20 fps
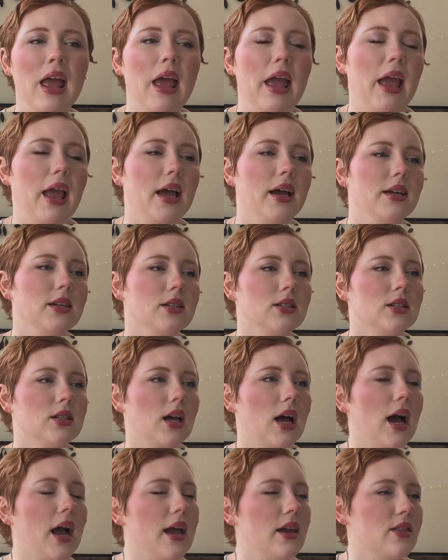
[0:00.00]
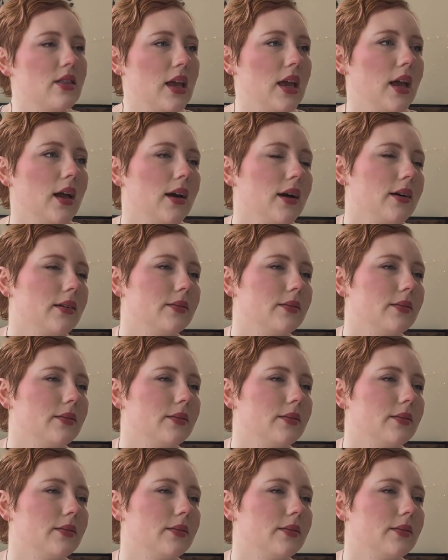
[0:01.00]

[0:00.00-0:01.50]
And I think